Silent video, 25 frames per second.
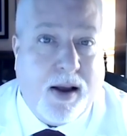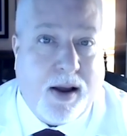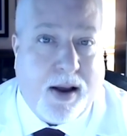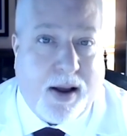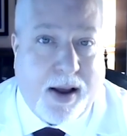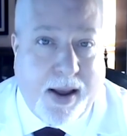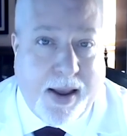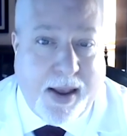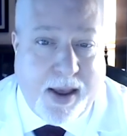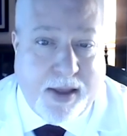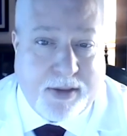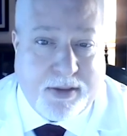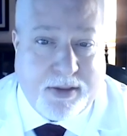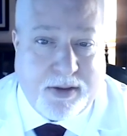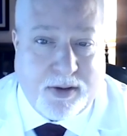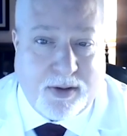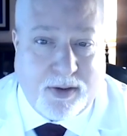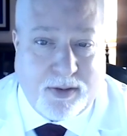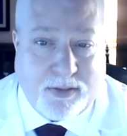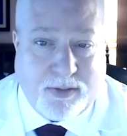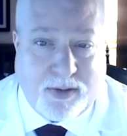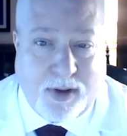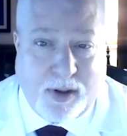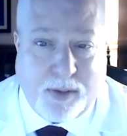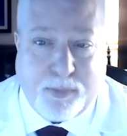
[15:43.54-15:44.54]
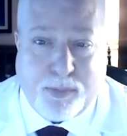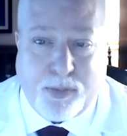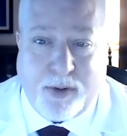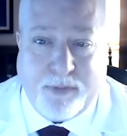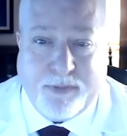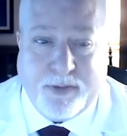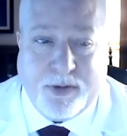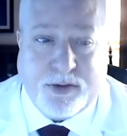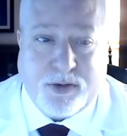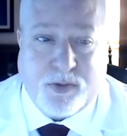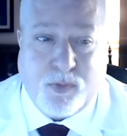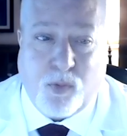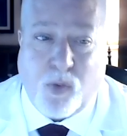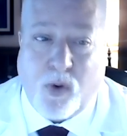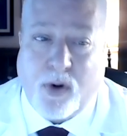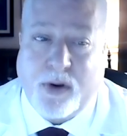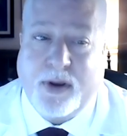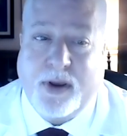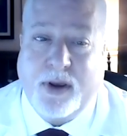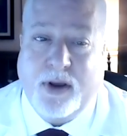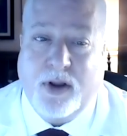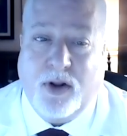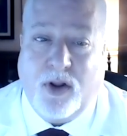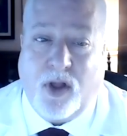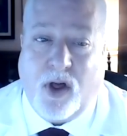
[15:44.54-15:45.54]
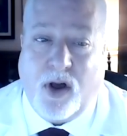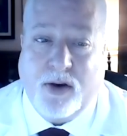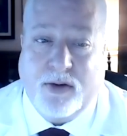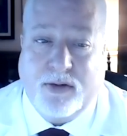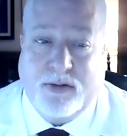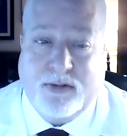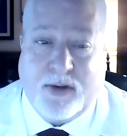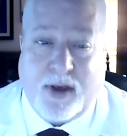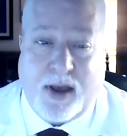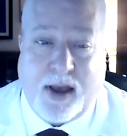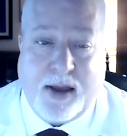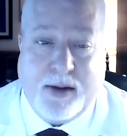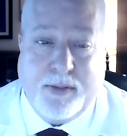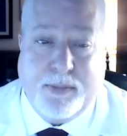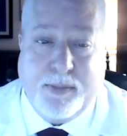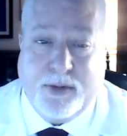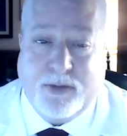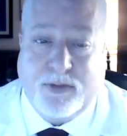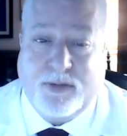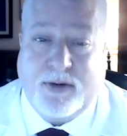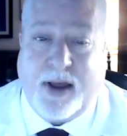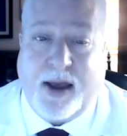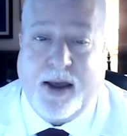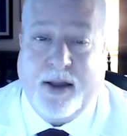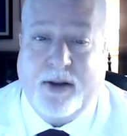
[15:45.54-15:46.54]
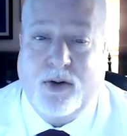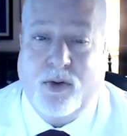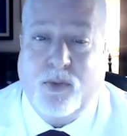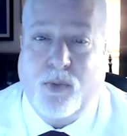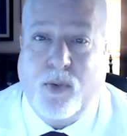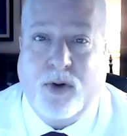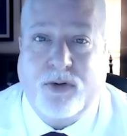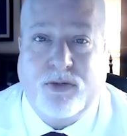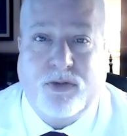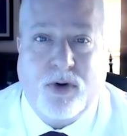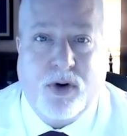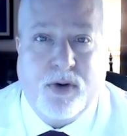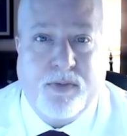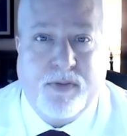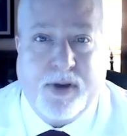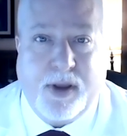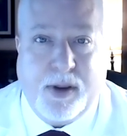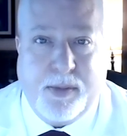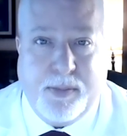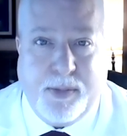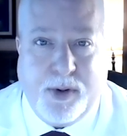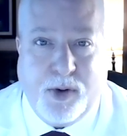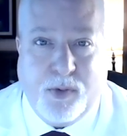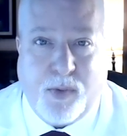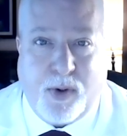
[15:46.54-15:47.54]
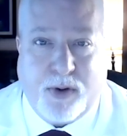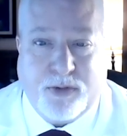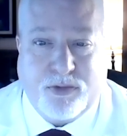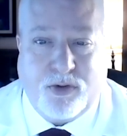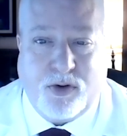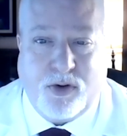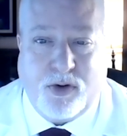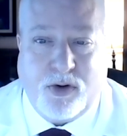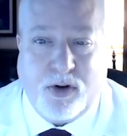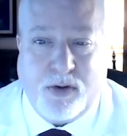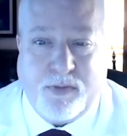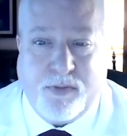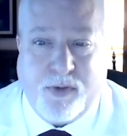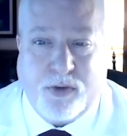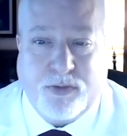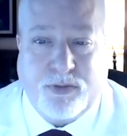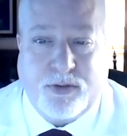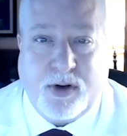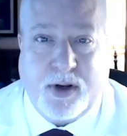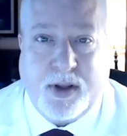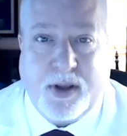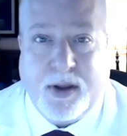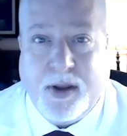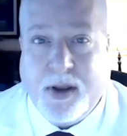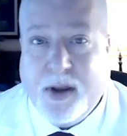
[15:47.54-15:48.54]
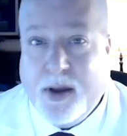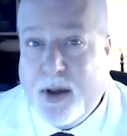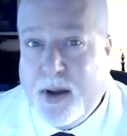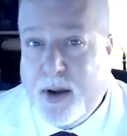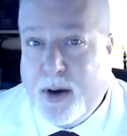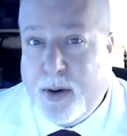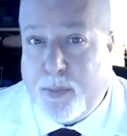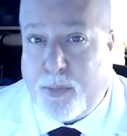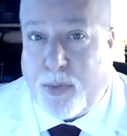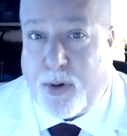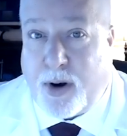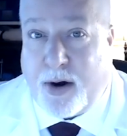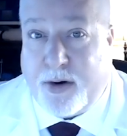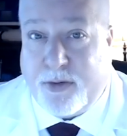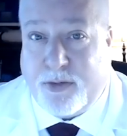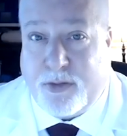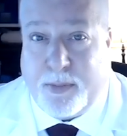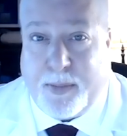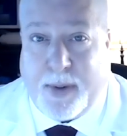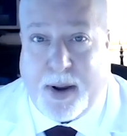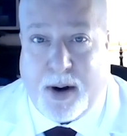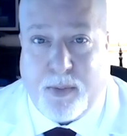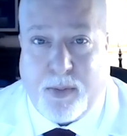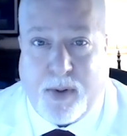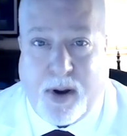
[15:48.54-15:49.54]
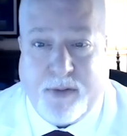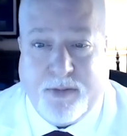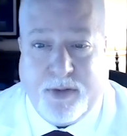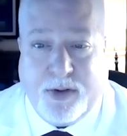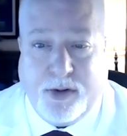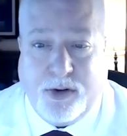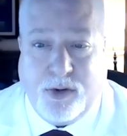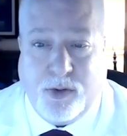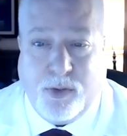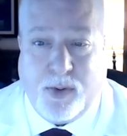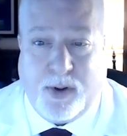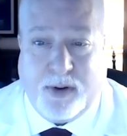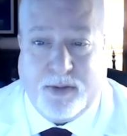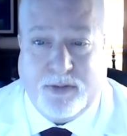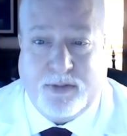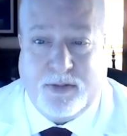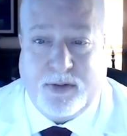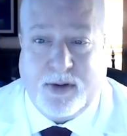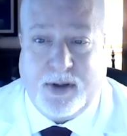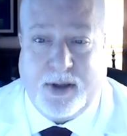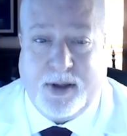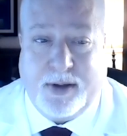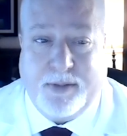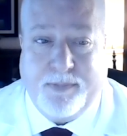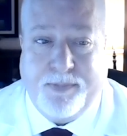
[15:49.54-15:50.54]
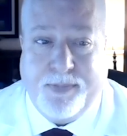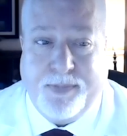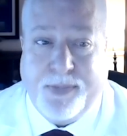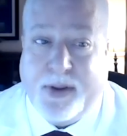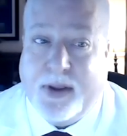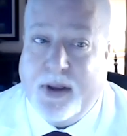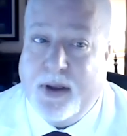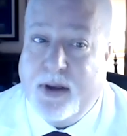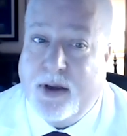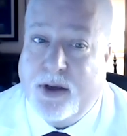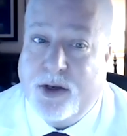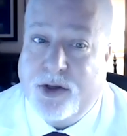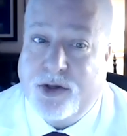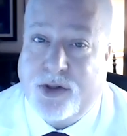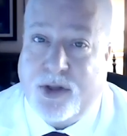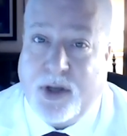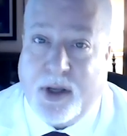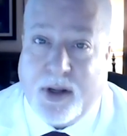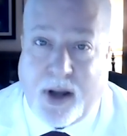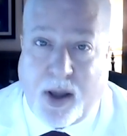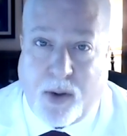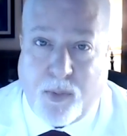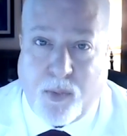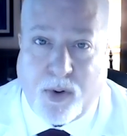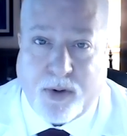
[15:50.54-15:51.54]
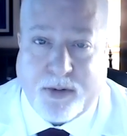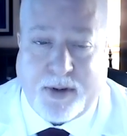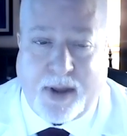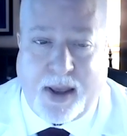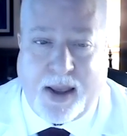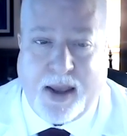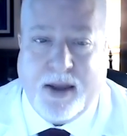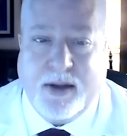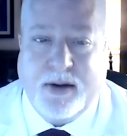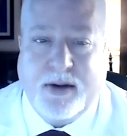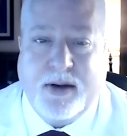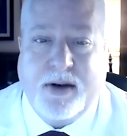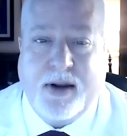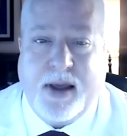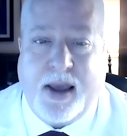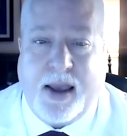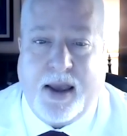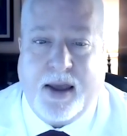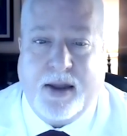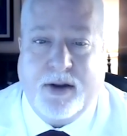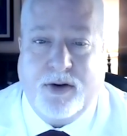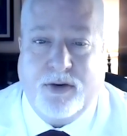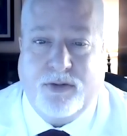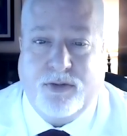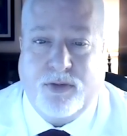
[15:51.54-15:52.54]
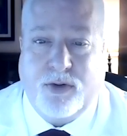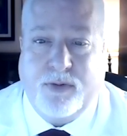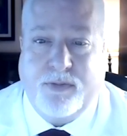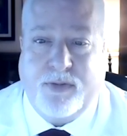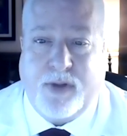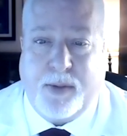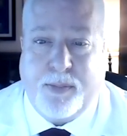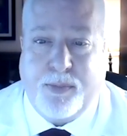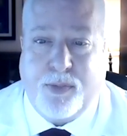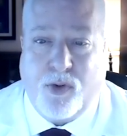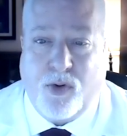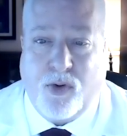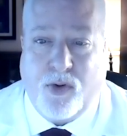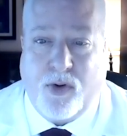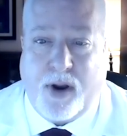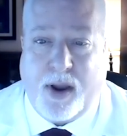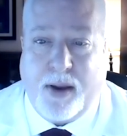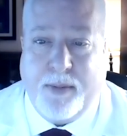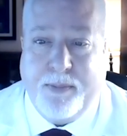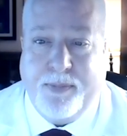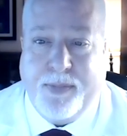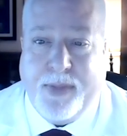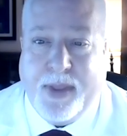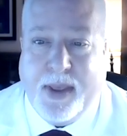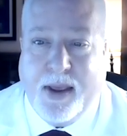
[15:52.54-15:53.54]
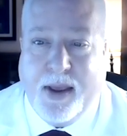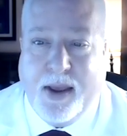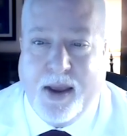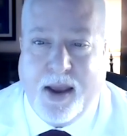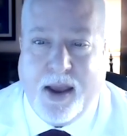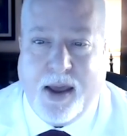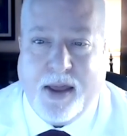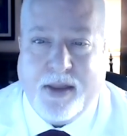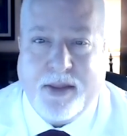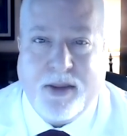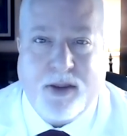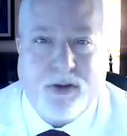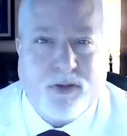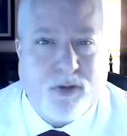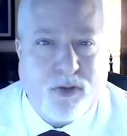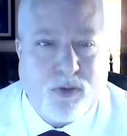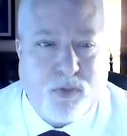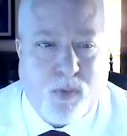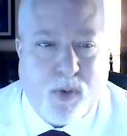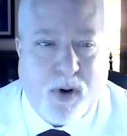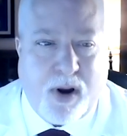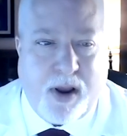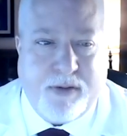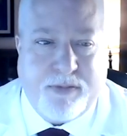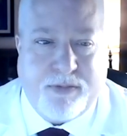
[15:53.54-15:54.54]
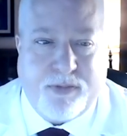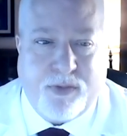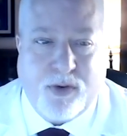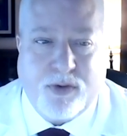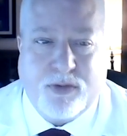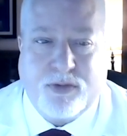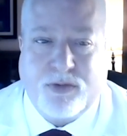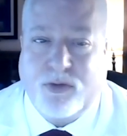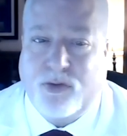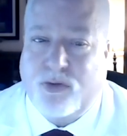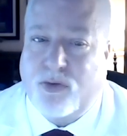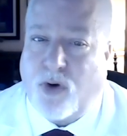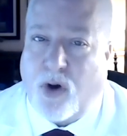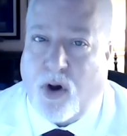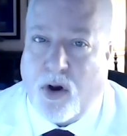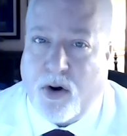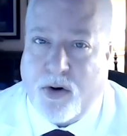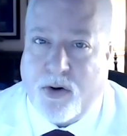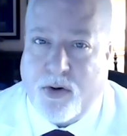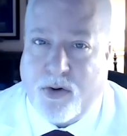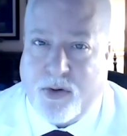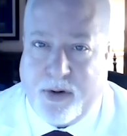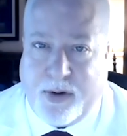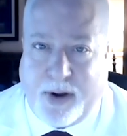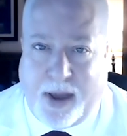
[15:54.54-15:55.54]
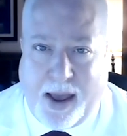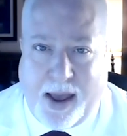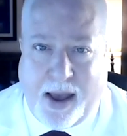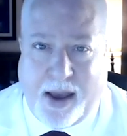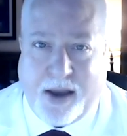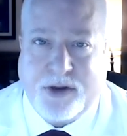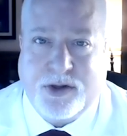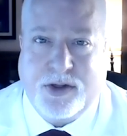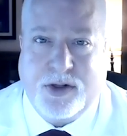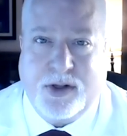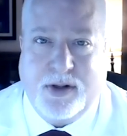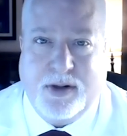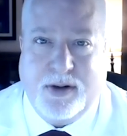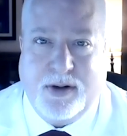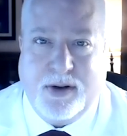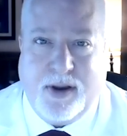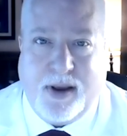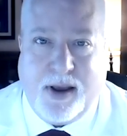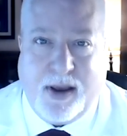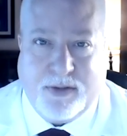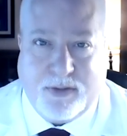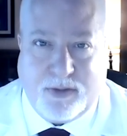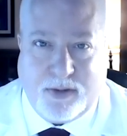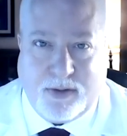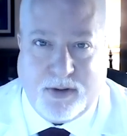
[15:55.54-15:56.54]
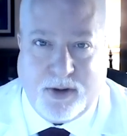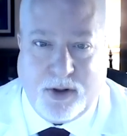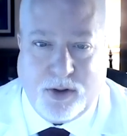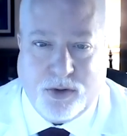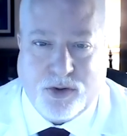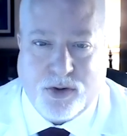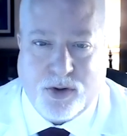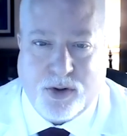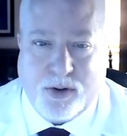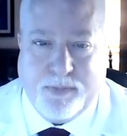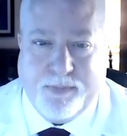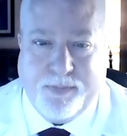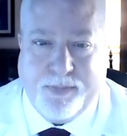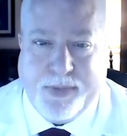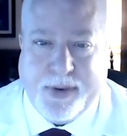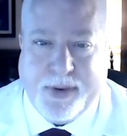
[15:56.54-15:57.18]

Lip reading: I had the distinct privilege of working alongside Ms. Statler while serving at Midwestern University prior to my arrival at USC. She and I worked hand in hand to serve that program, and this is where I first saw her in action as a teacher.